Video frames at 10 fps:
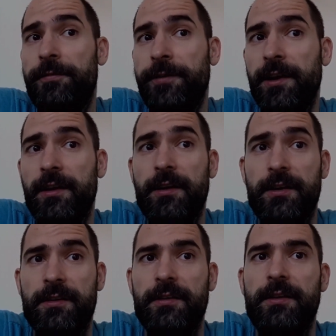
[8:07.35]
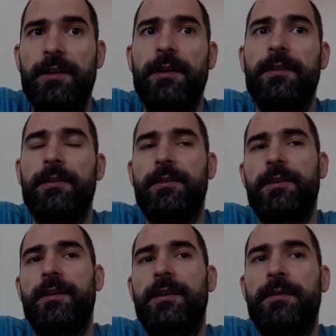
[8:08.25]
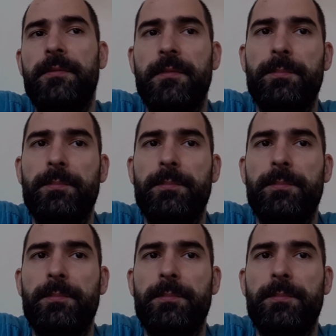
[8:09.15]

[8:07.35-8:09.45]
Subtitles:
thing that